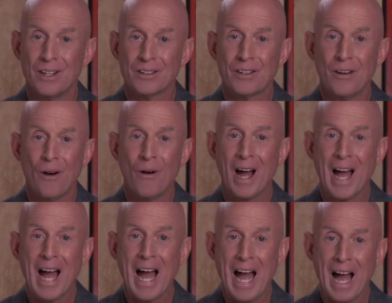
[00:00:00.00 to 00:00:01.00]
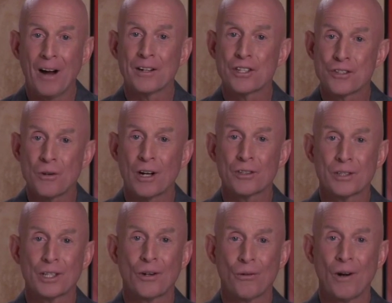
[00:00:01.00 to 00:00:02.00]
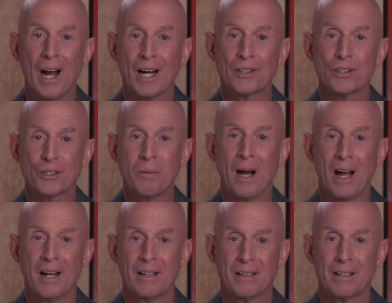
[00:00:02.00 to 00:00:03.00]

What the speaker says: to know how to structurally correct your spine.